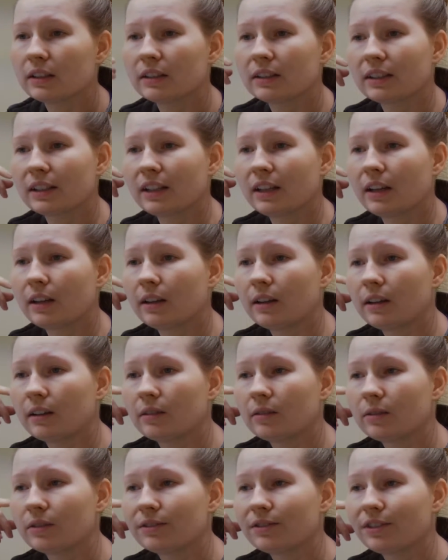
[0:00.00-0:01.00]

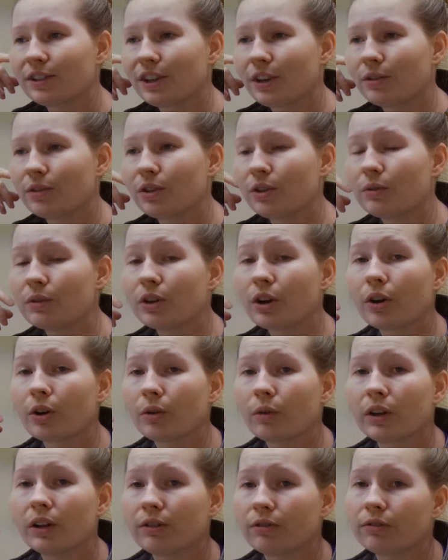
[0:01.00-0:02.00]
You
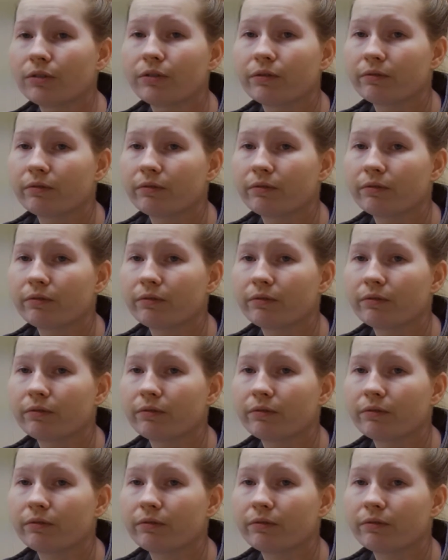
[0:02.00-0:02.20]
know if